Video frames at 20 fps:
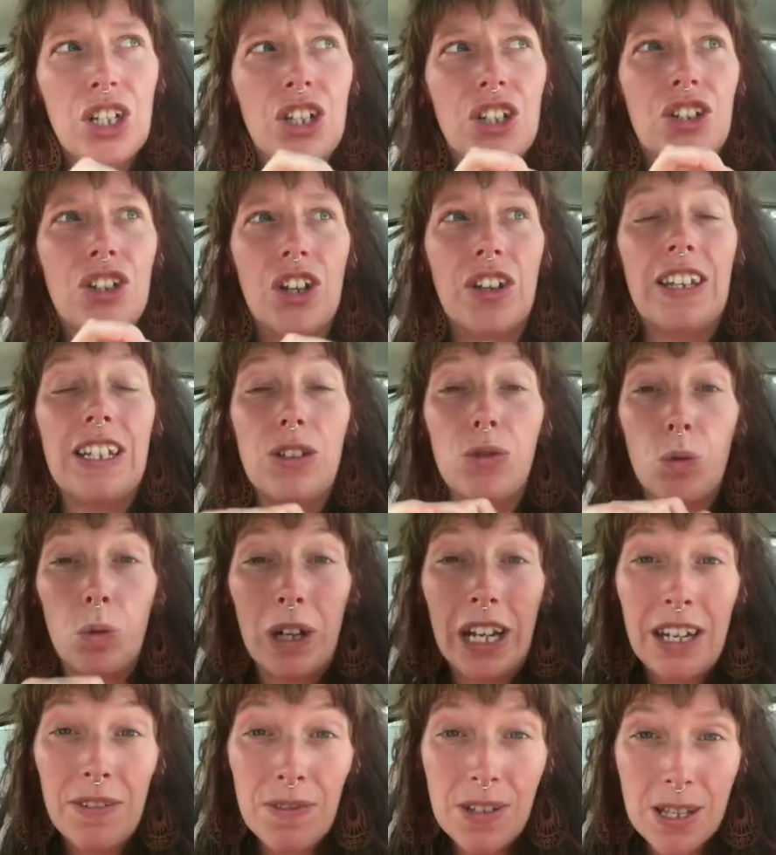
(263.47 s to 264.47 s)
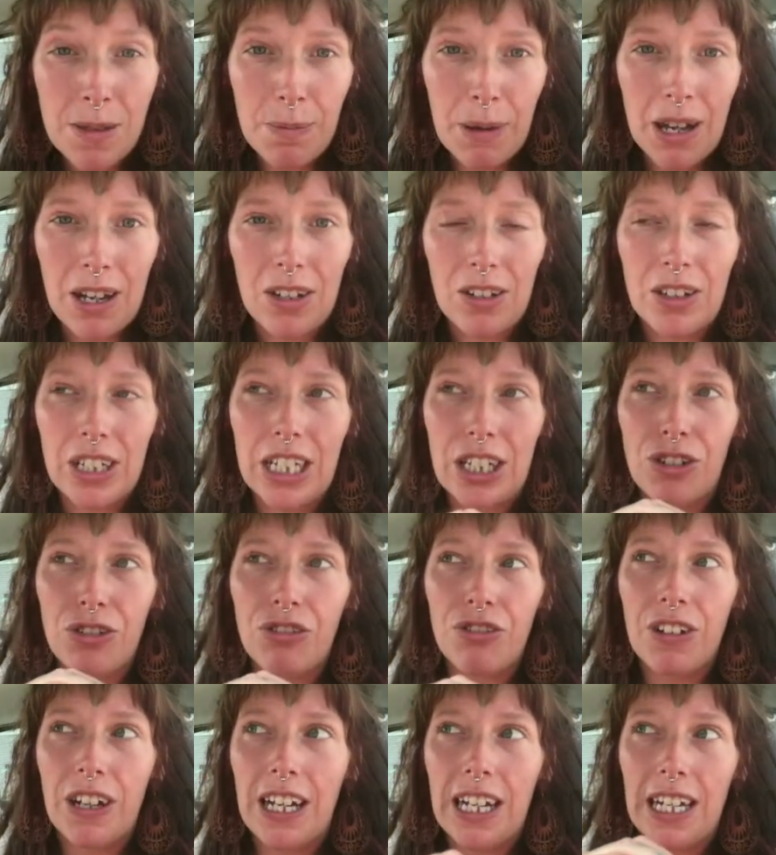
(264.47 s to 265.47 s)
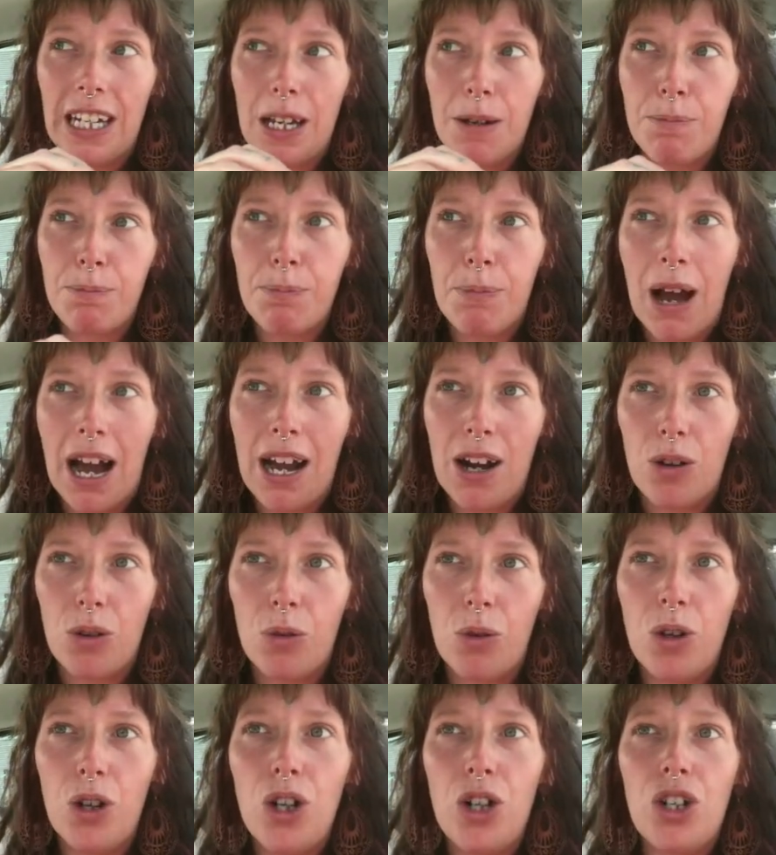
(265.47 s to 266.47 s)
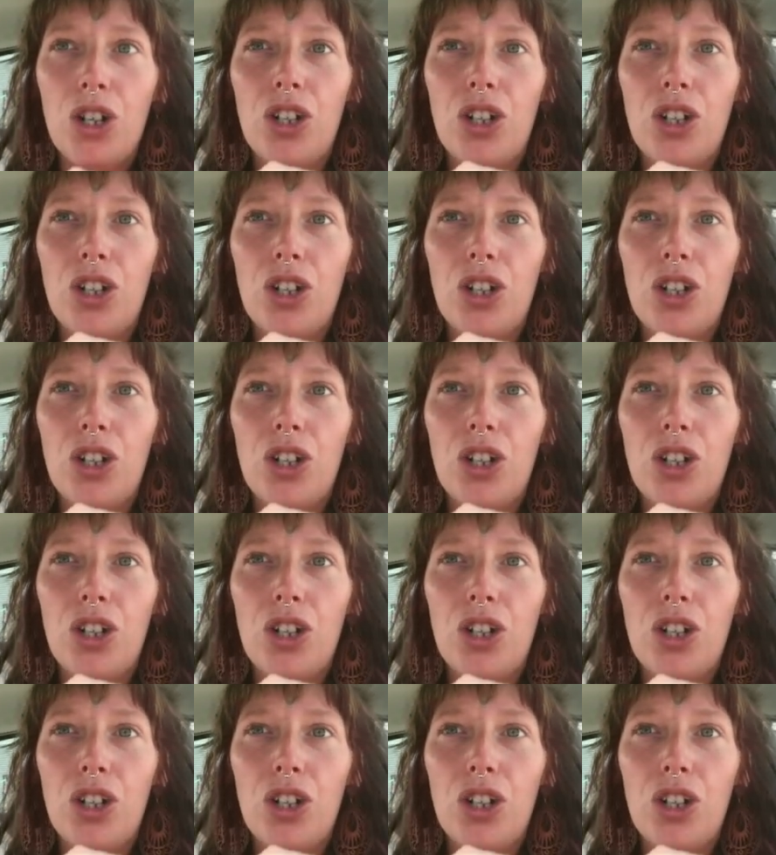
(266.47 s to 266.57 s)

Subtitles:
So this wave spell is really about